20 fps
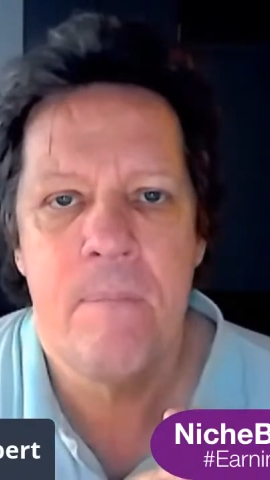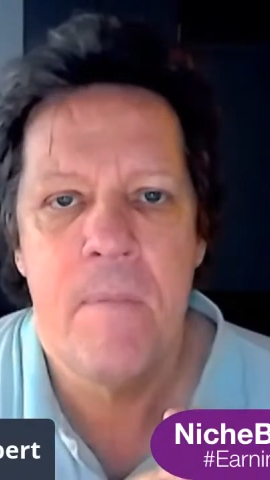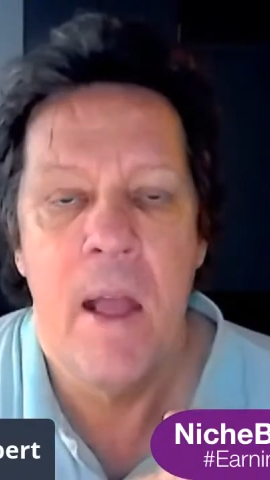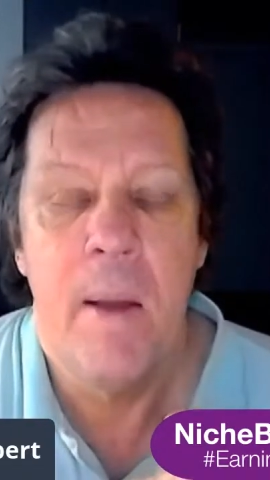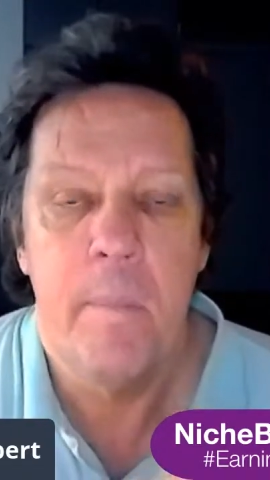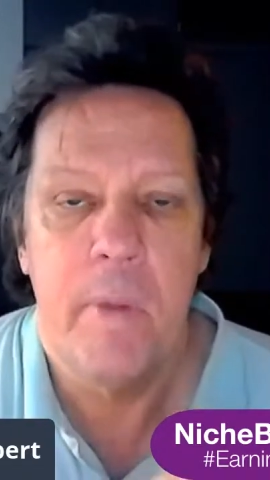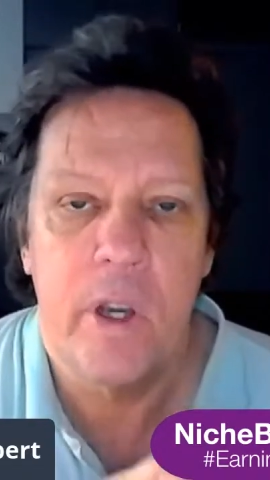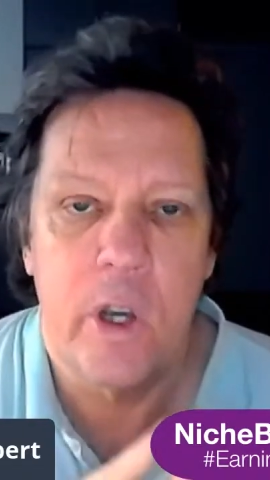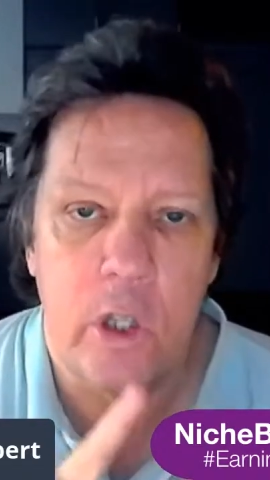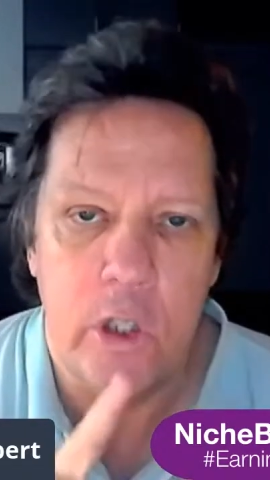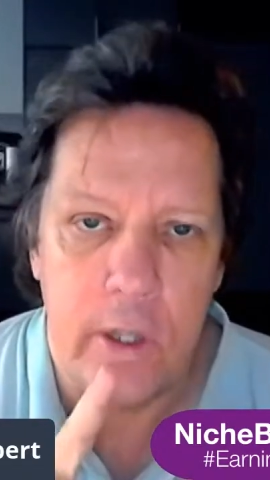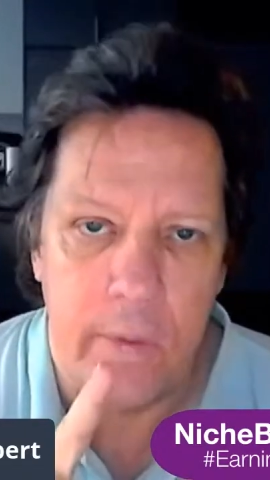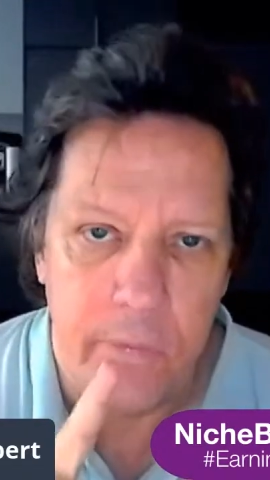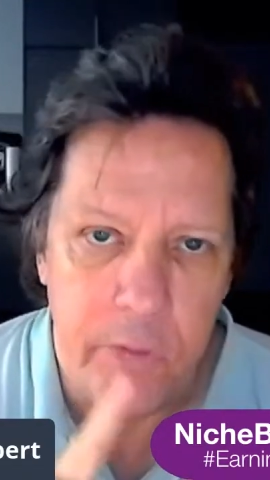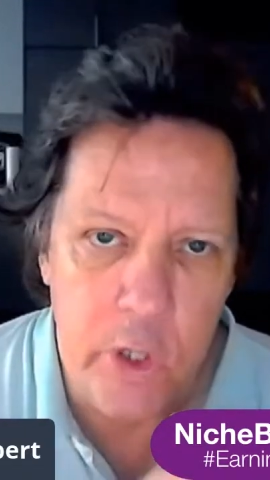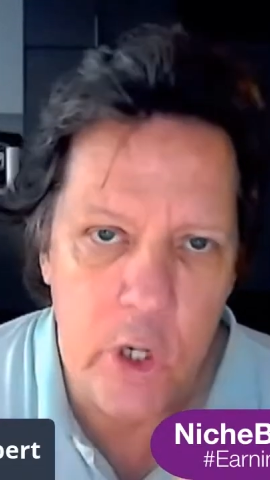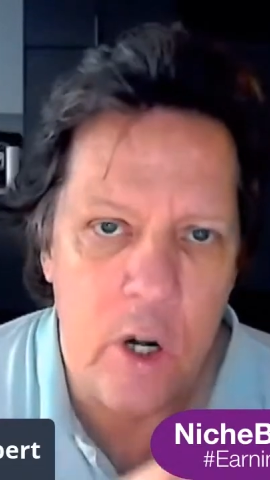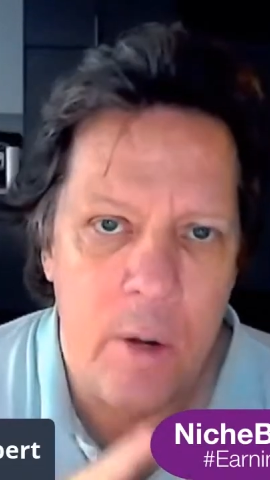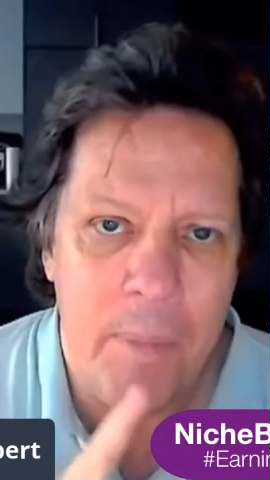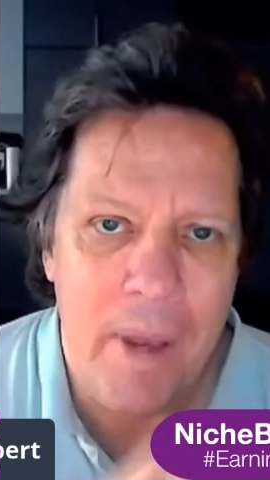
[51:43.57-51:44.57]
Because if
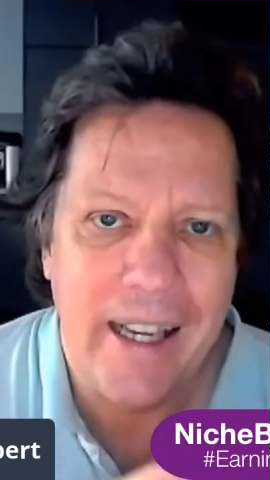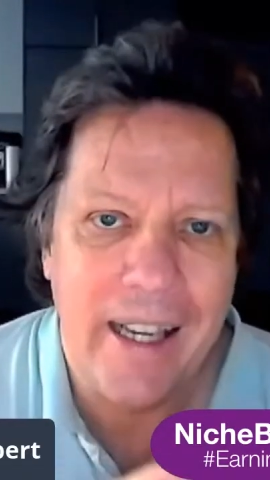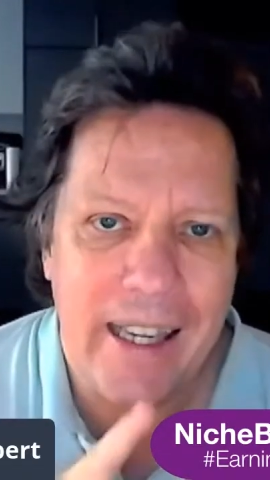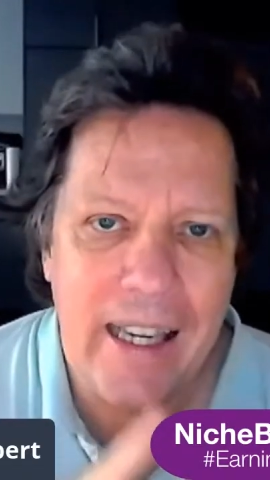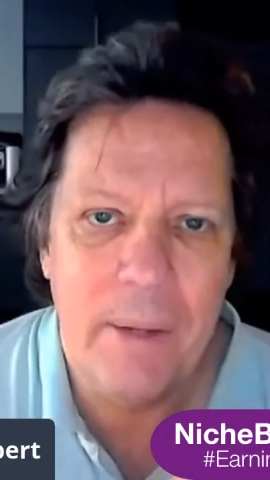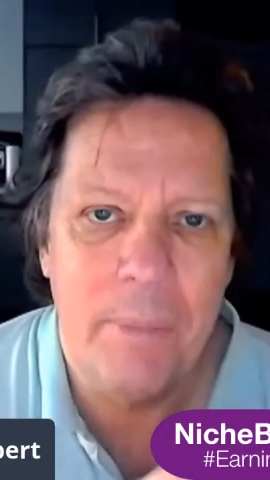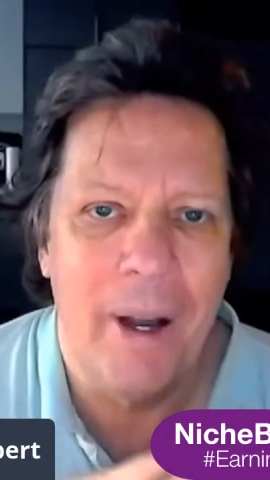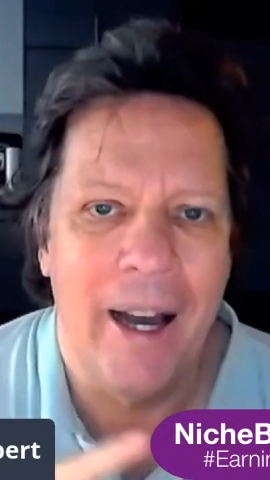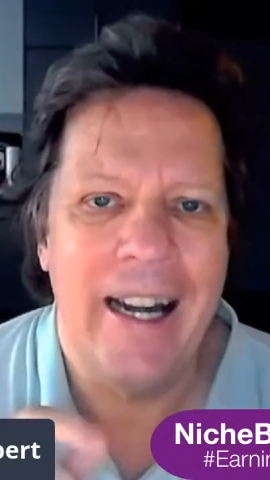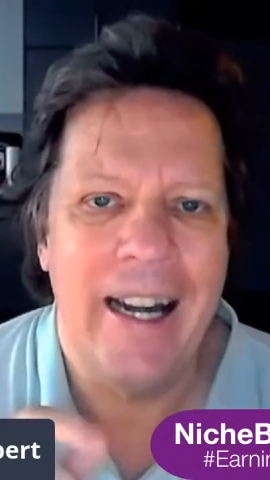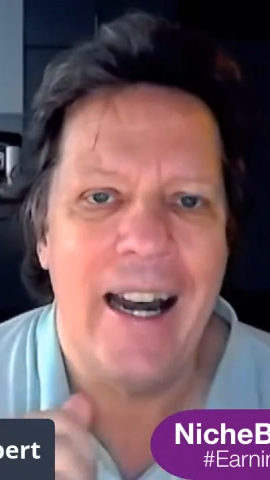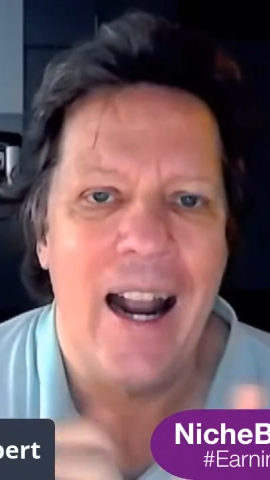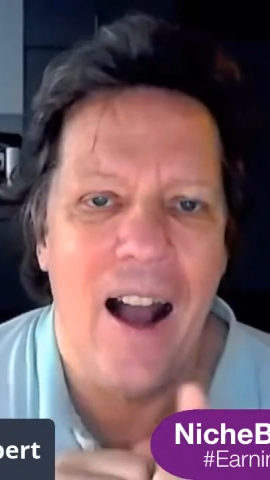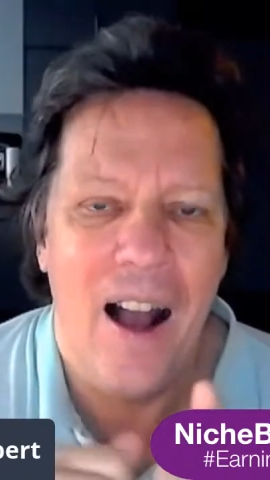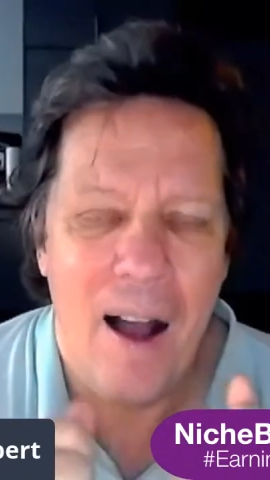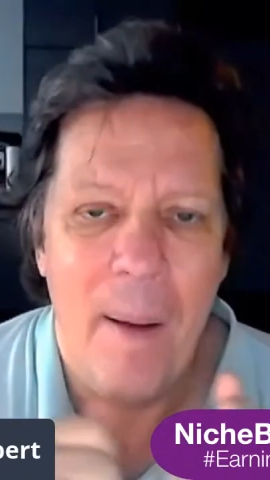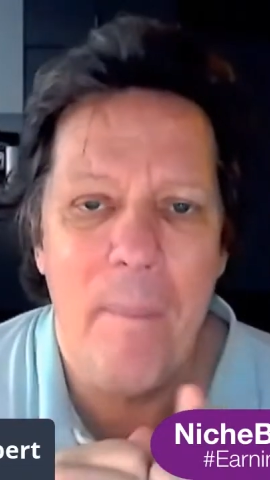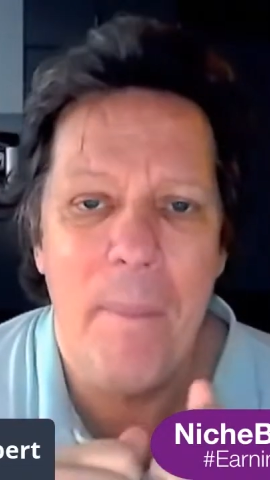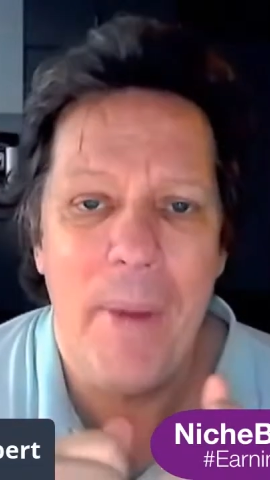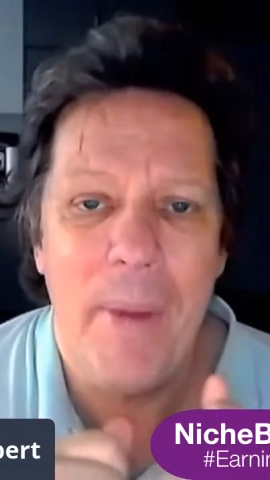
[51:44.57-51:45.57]
you're making money,
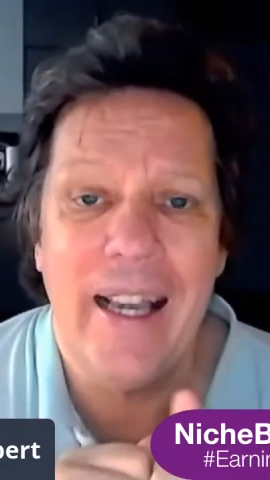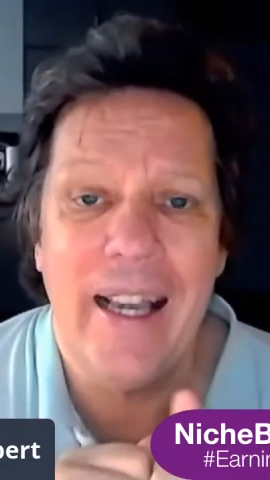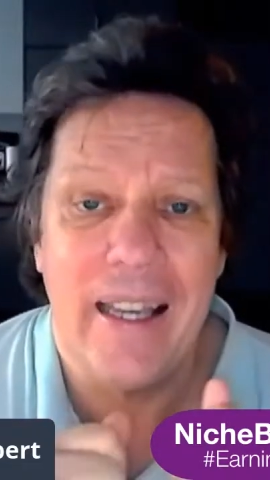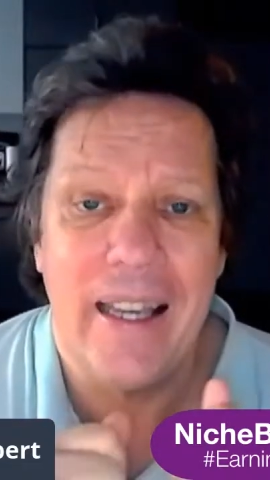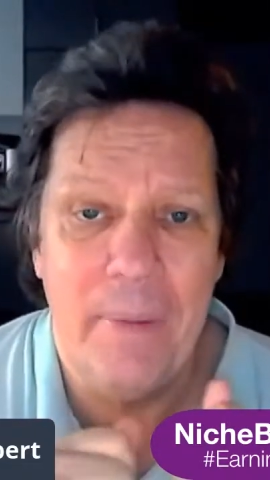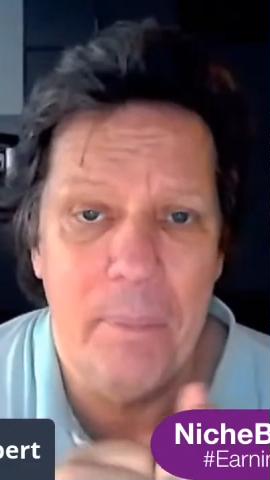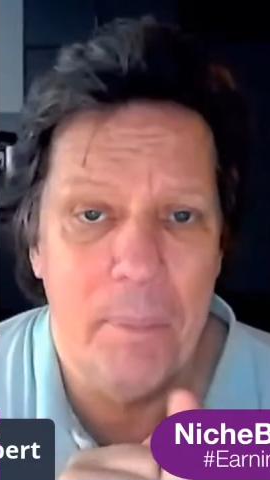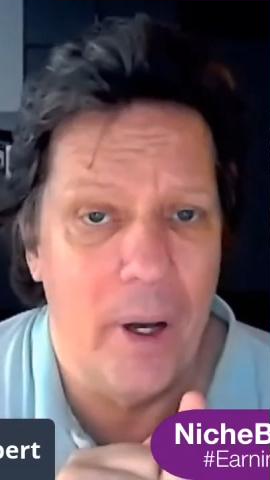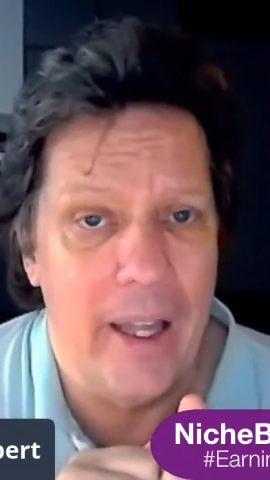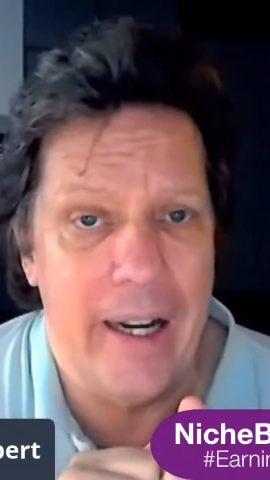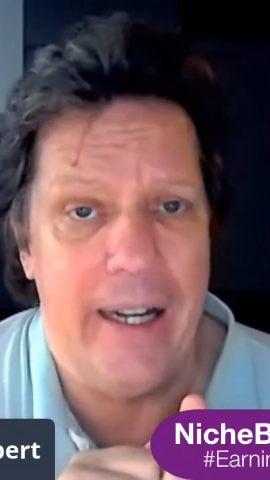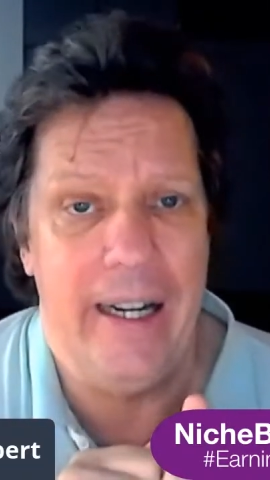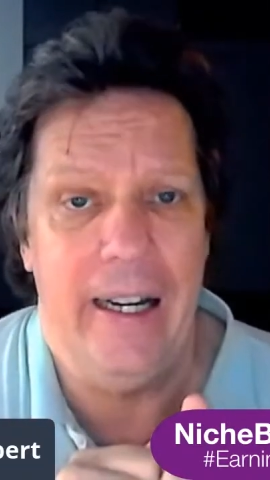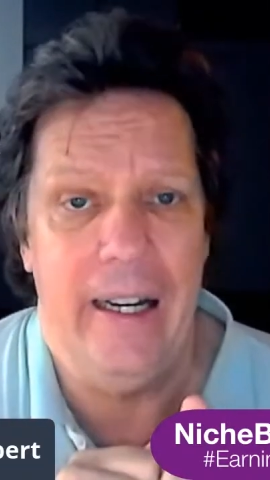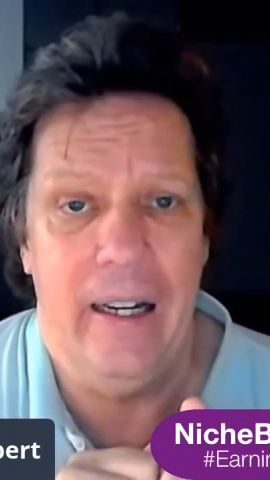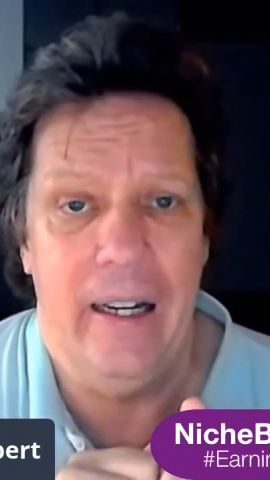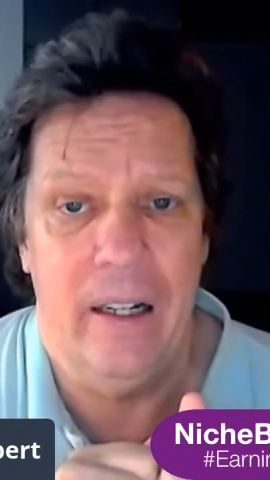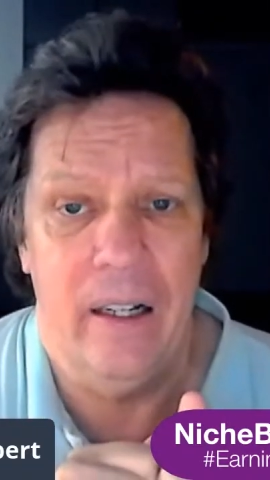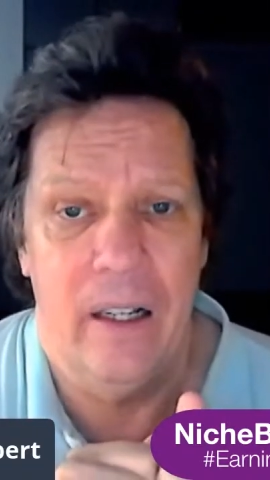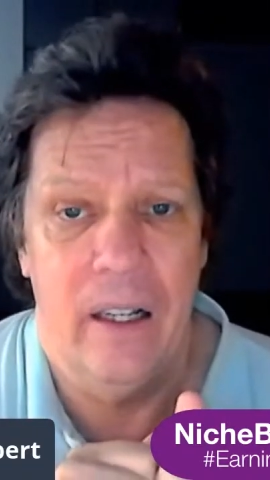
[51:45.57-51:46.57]
I'm making
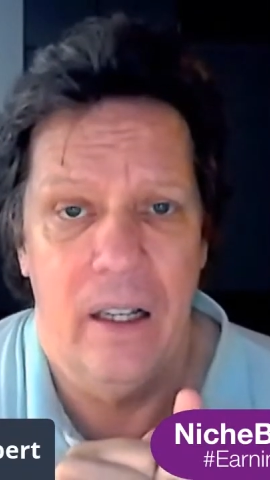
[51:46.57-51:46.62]
money.